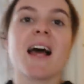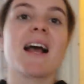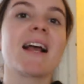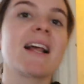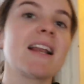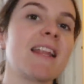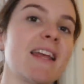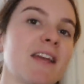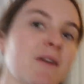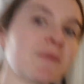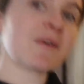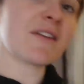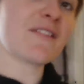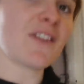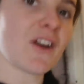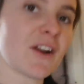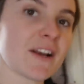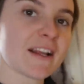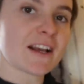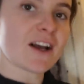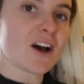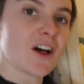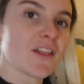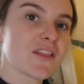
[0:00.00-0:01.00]
Luckily, we've
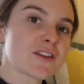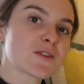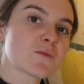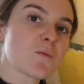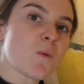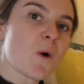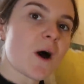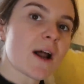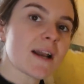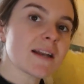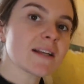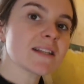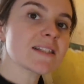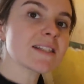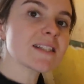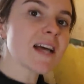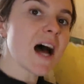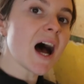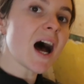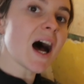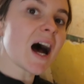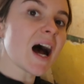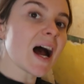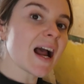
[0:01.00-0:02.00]
only got this one
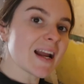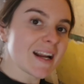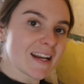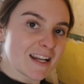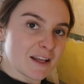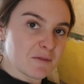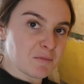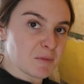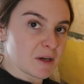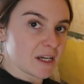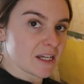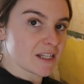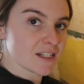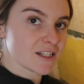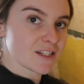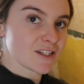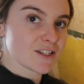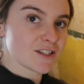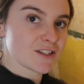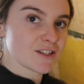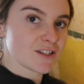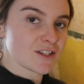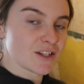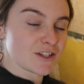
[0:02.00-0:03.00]
tiny bit
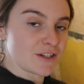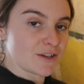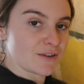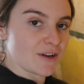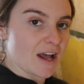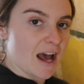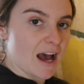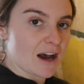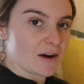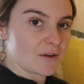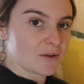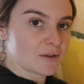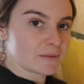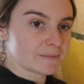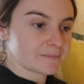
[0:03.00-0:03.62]
to do now.